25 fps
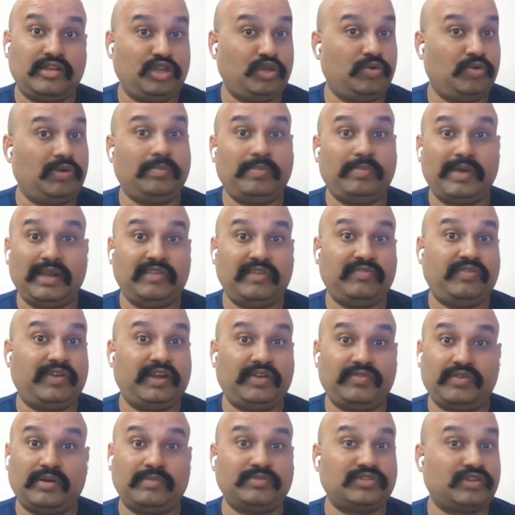you will
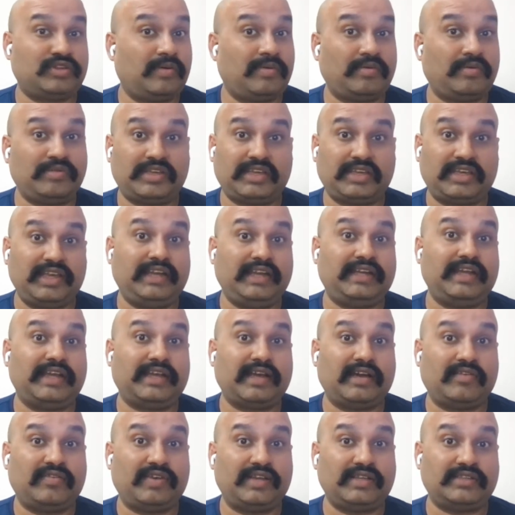benefit from some of the key
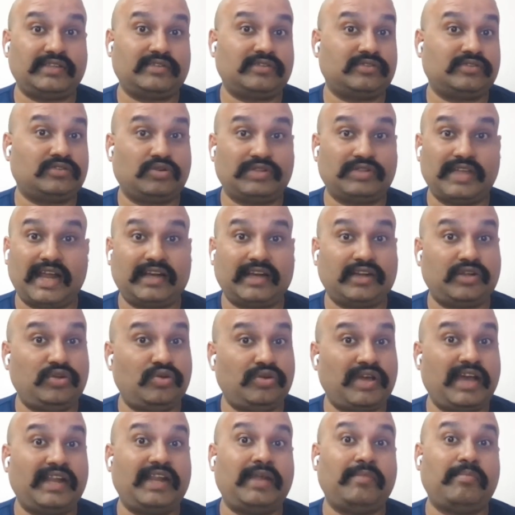takeaways so that you
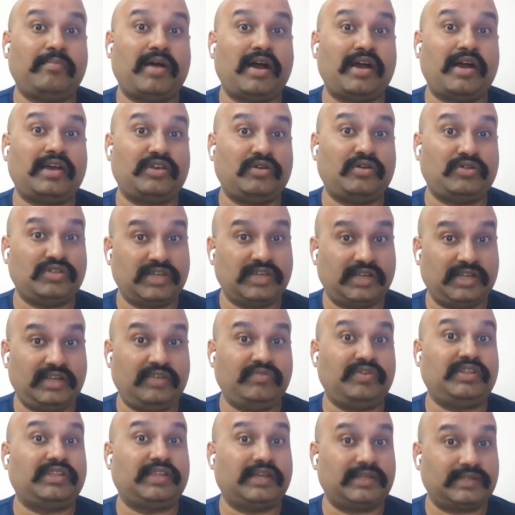can embark your journey
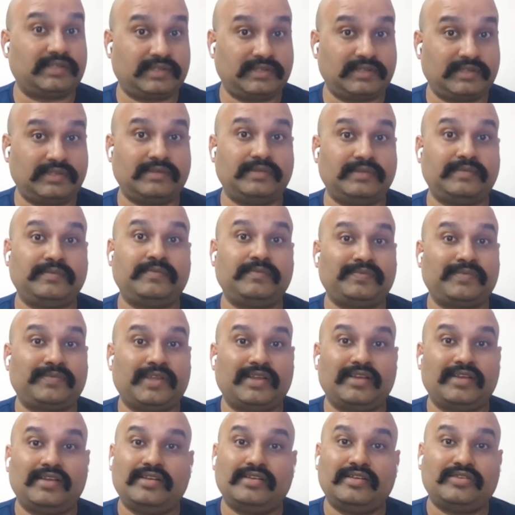with us.
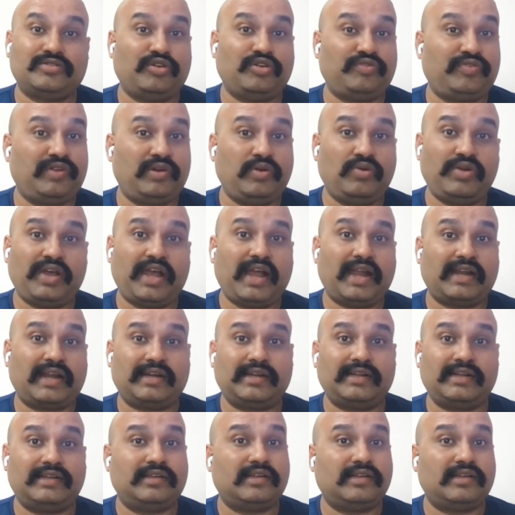So if you look at